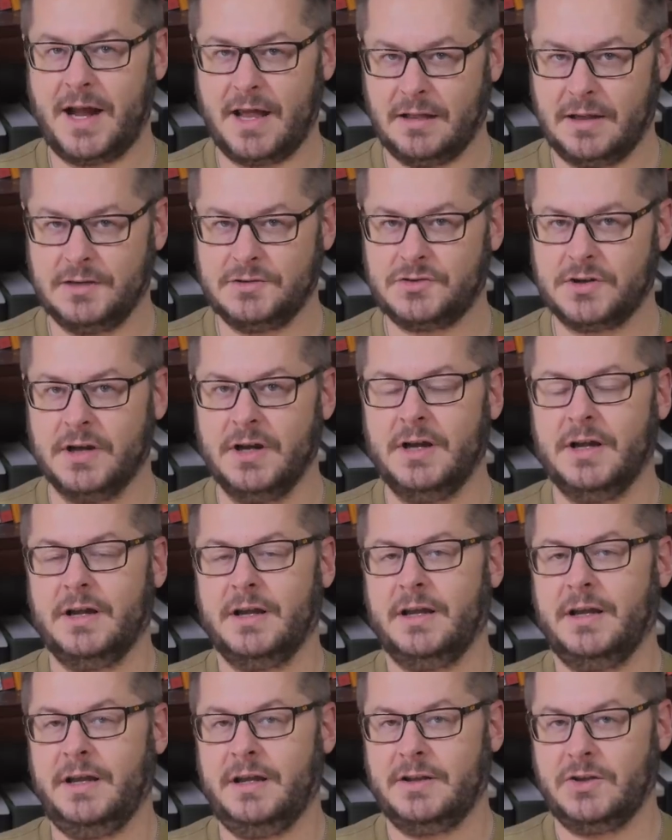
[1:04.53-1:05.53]
knowledge,
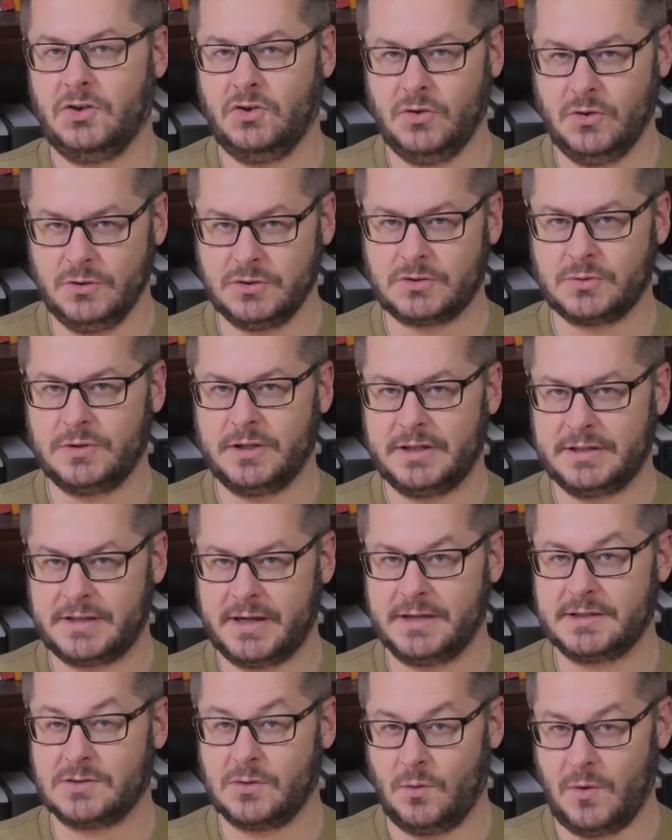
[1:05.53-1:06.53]
it usually
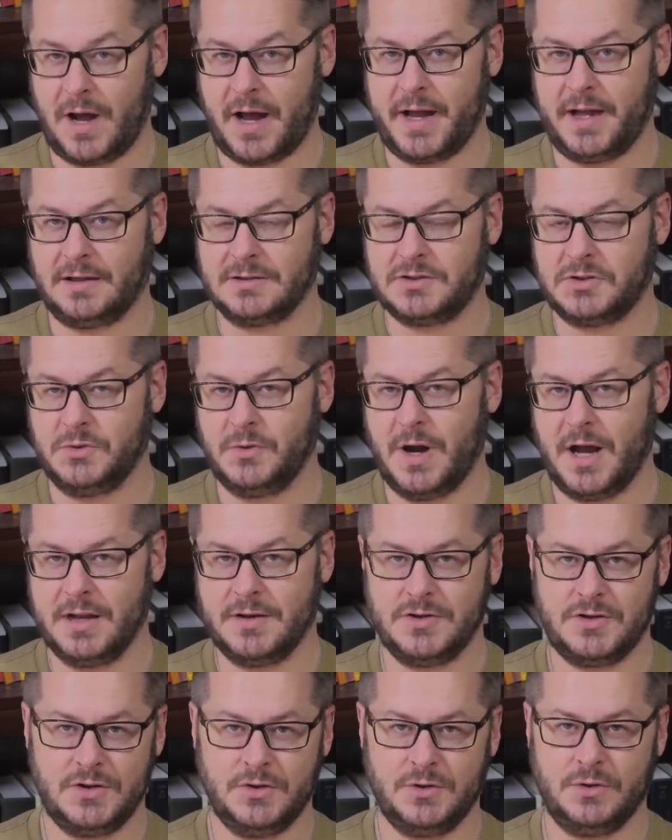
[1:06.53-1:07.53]
takes a while to
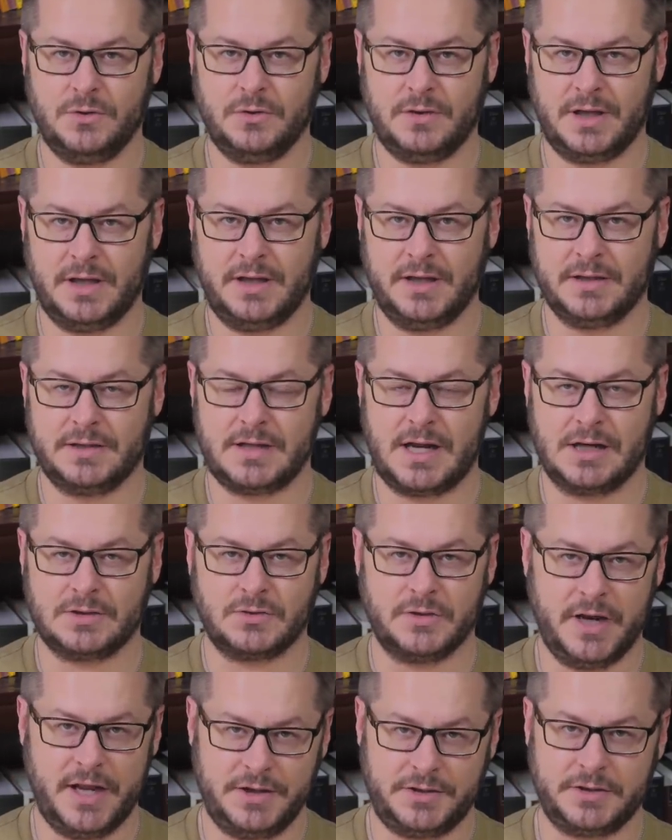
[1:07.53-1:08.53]
undo the
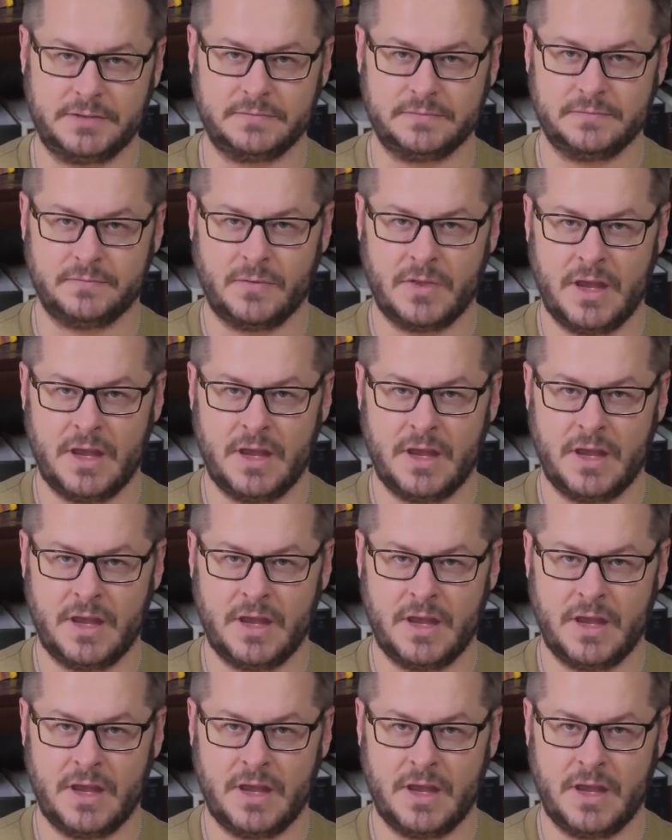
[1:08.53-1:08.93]
indoctrination.